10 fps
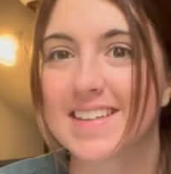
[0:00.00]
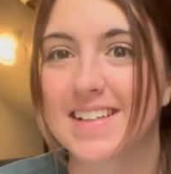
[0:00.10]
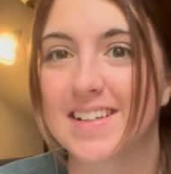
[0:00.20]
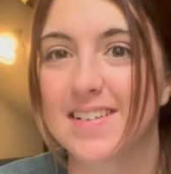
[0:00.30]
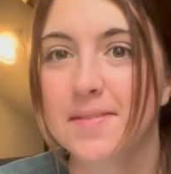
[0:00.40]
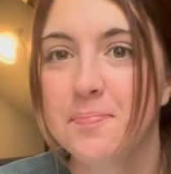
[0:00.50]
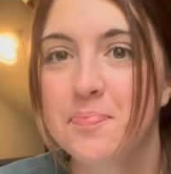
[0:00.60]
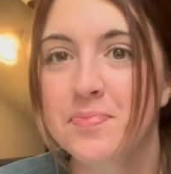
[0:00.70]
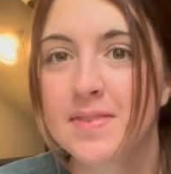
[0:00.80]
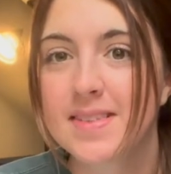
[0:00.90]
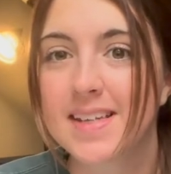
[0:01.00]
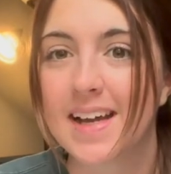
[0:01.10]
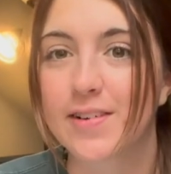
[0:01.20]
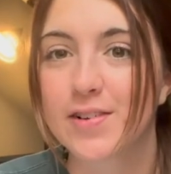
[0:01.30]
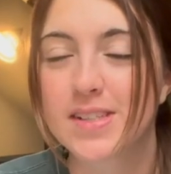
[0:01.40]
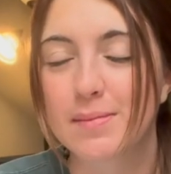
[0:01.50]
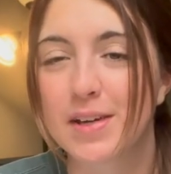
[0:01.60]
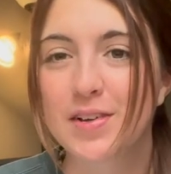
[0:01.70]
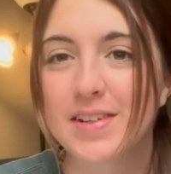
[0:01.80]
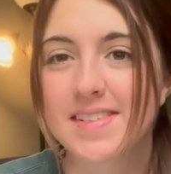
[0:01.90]
the titles and I'm
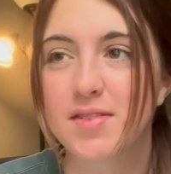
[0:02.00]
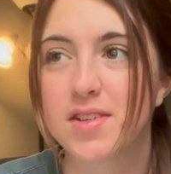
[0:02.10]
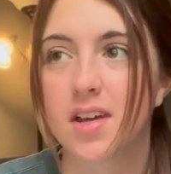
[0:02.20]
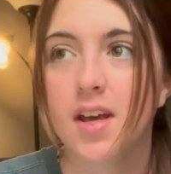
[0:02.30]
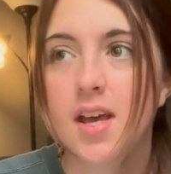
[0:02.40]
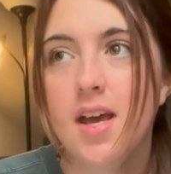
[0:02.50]
like, oh, that sounds good.